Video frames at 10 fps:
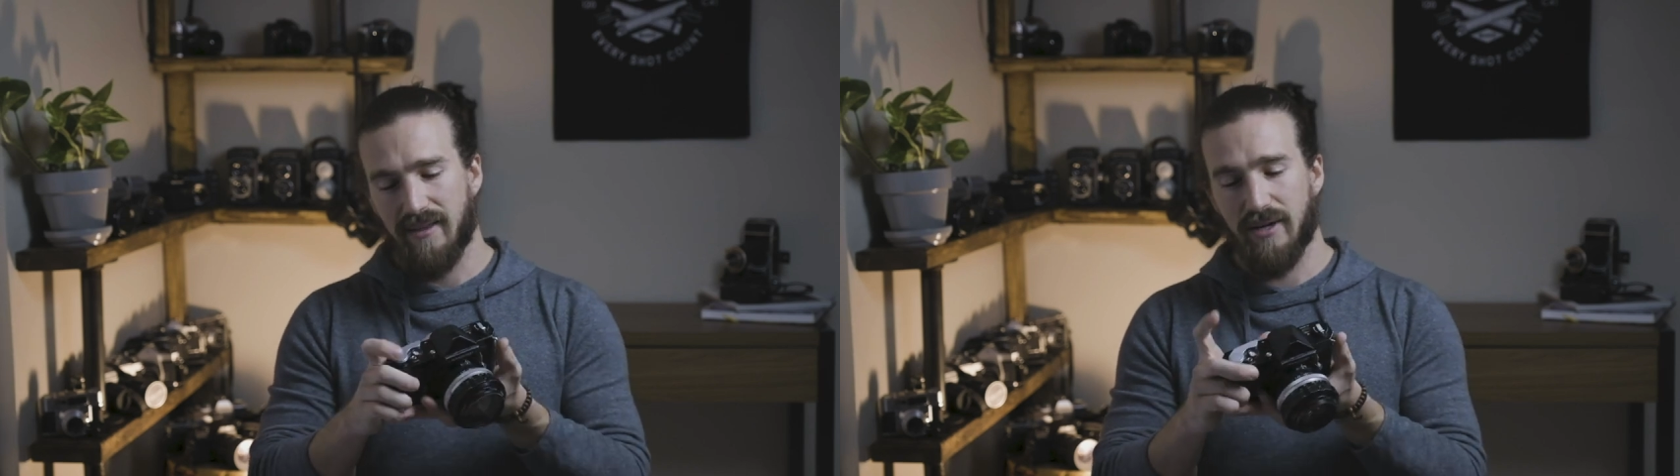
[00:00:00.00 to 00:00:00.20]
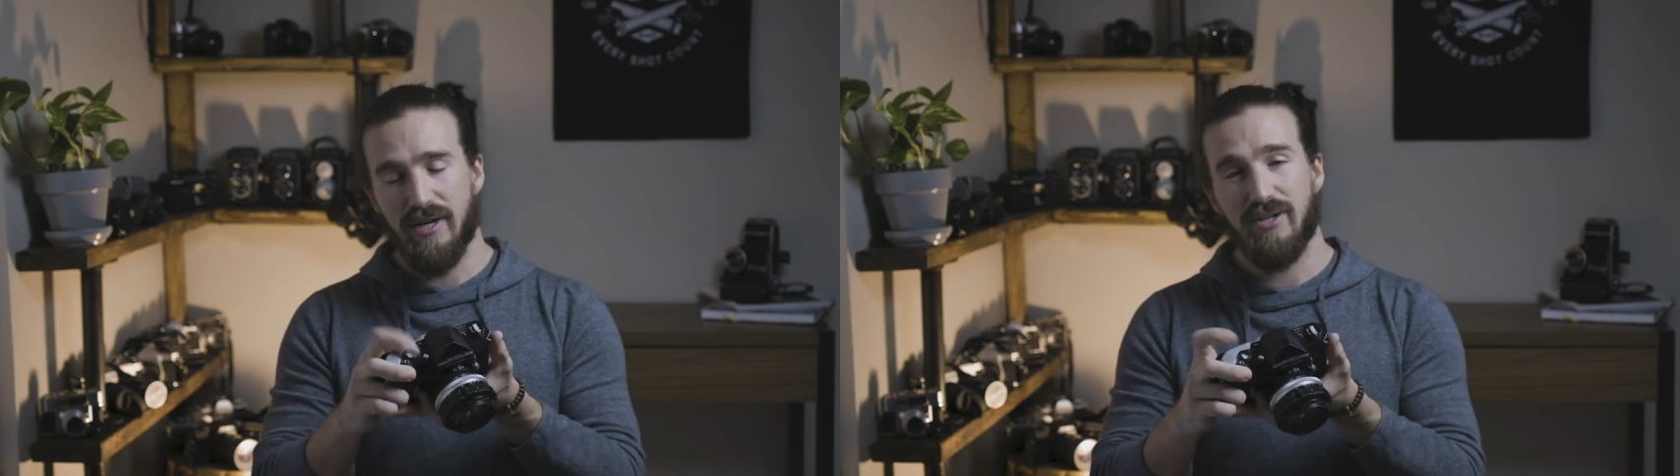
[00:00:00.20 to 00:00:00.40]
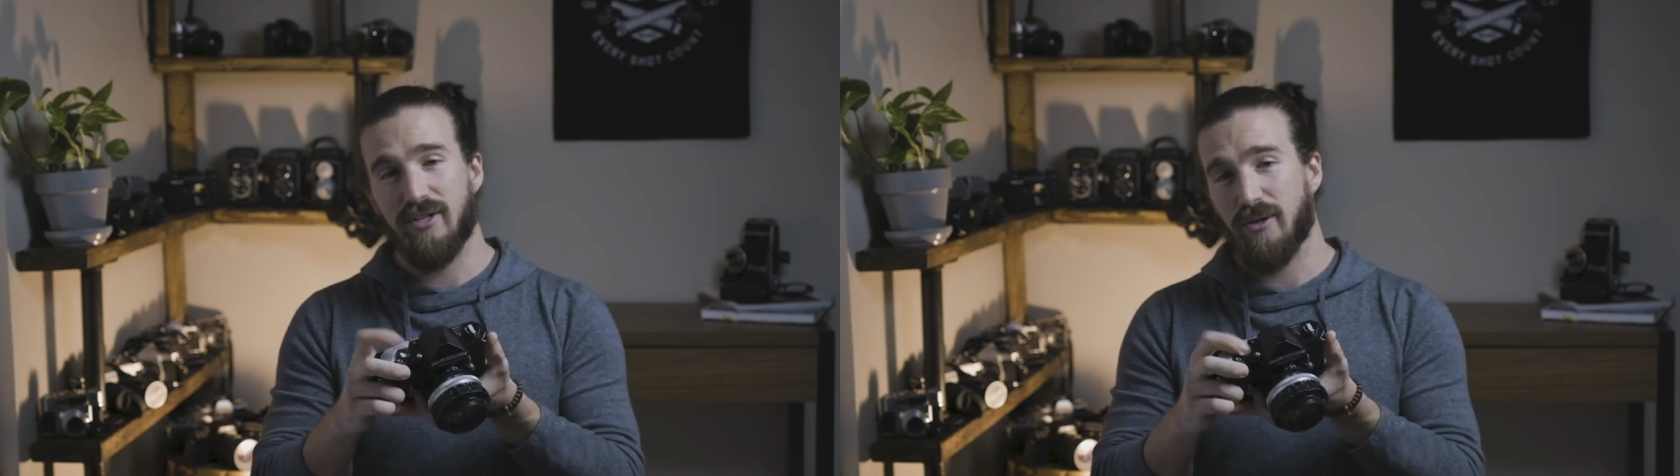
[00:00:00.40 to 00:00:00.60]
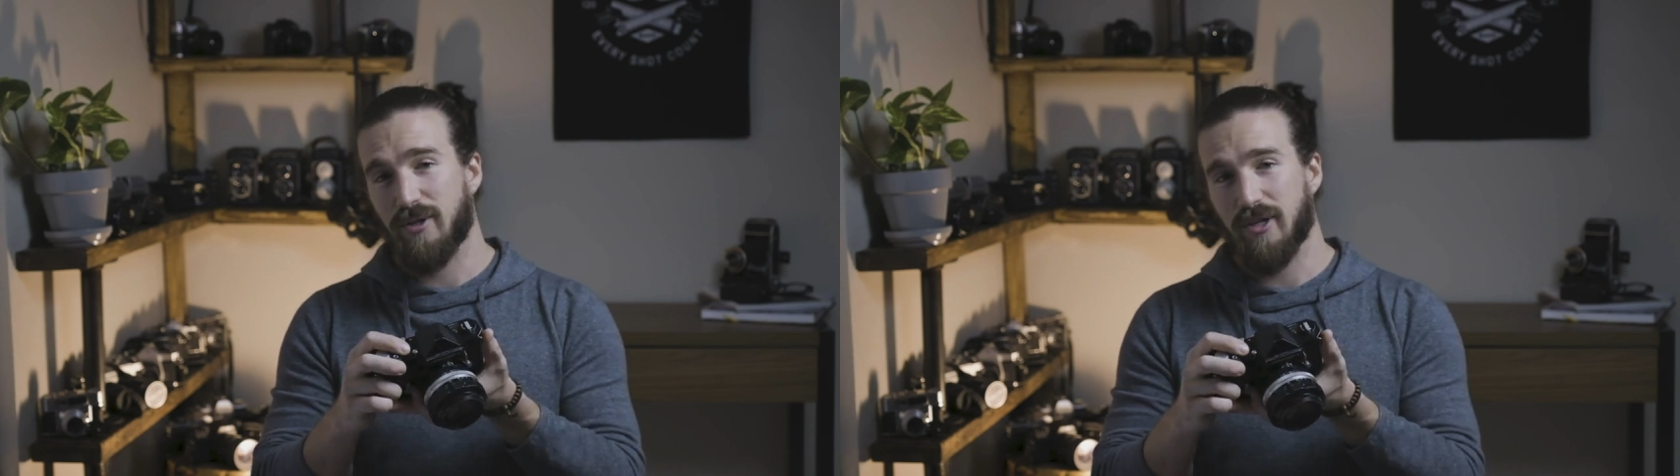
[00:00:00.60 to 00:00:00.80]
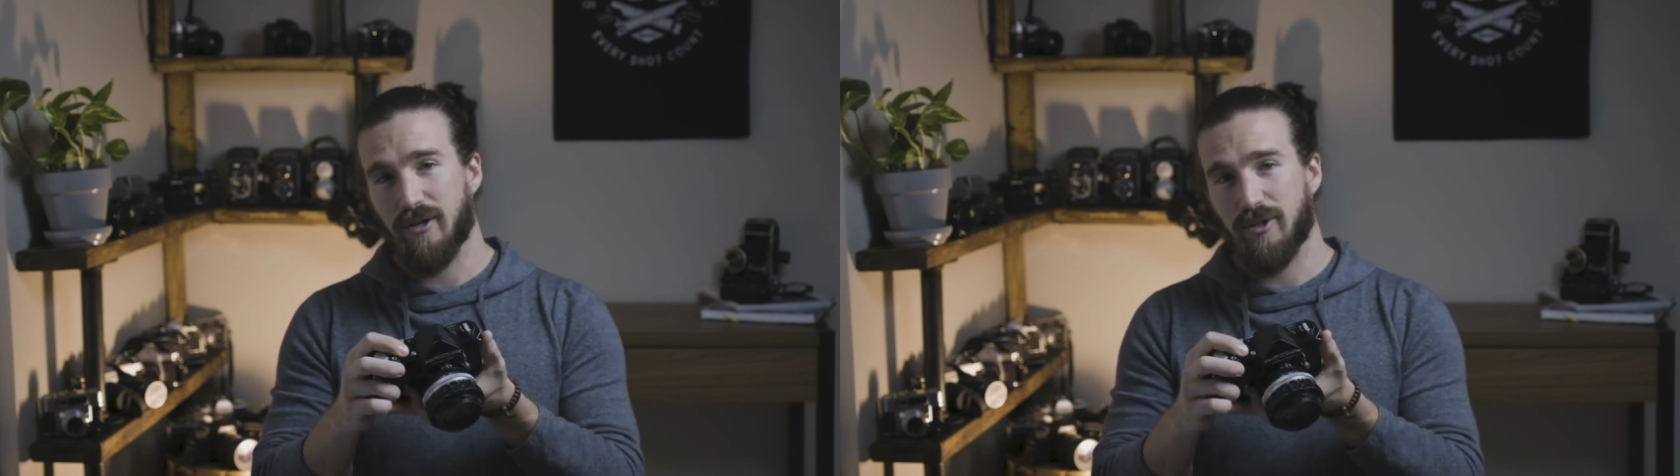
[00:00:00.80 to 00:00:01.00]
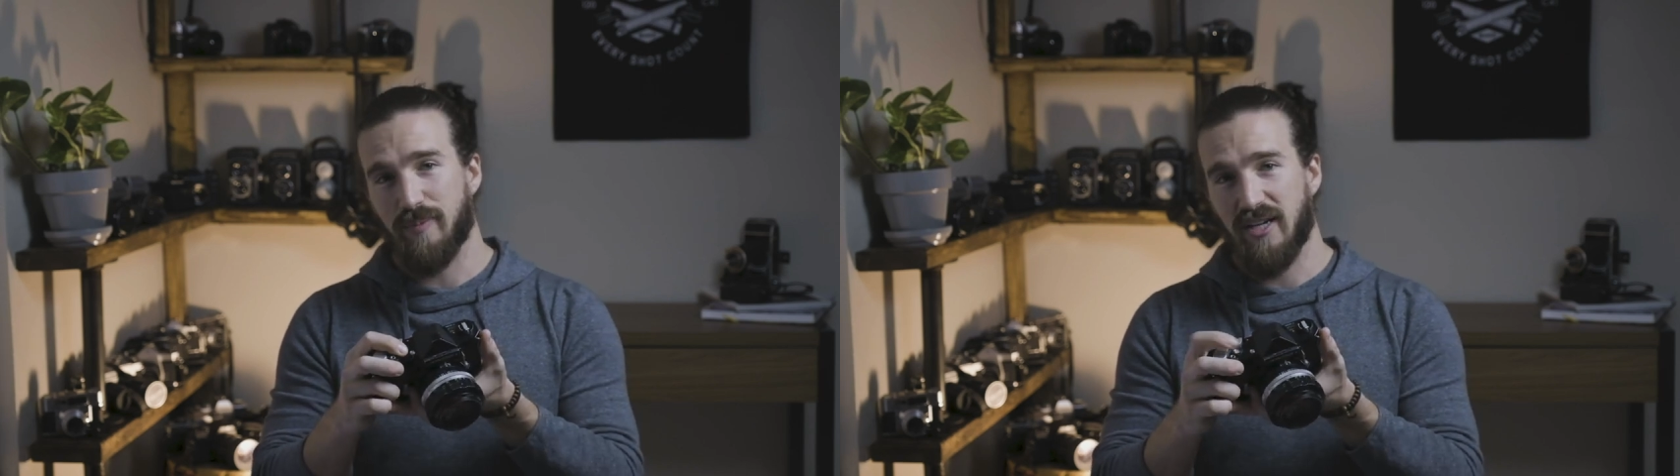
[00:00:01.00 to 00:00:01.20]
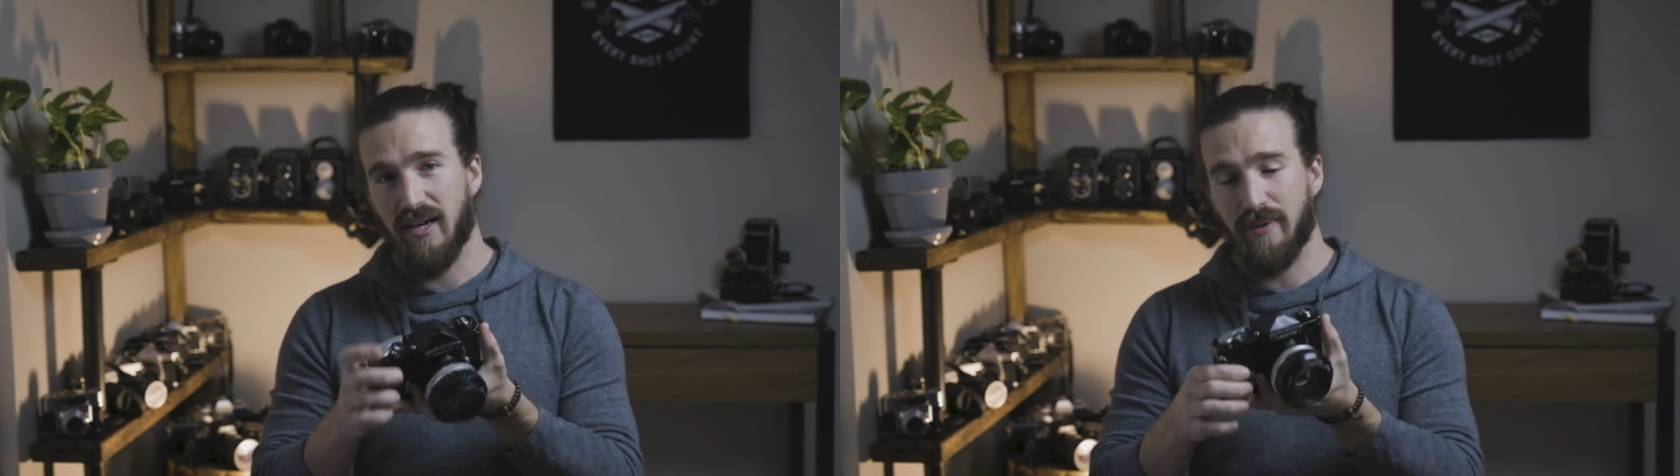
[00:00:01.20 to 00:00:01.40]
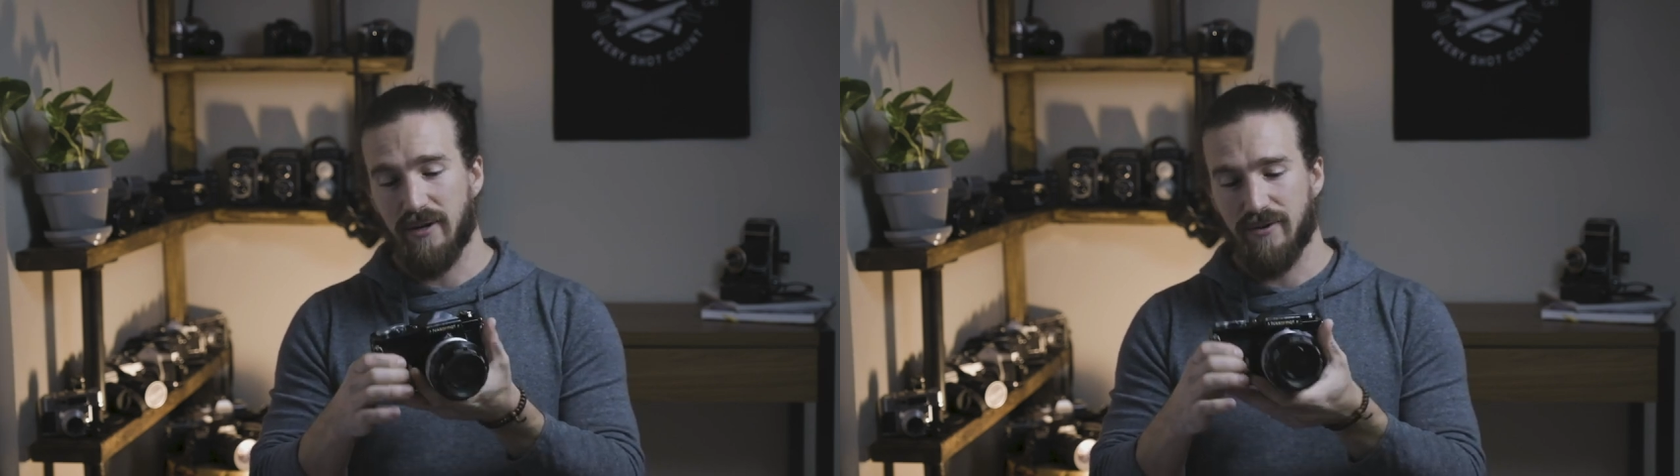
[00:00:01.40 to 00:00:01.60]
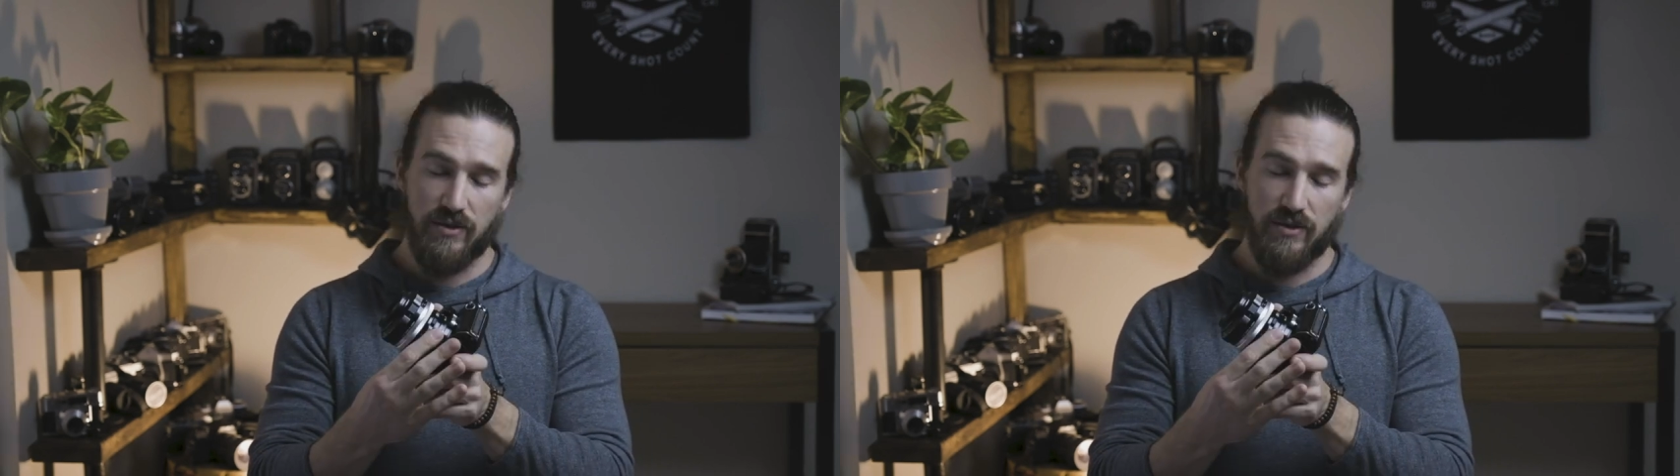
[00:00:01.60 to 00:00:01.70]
there is no shutter speed up here.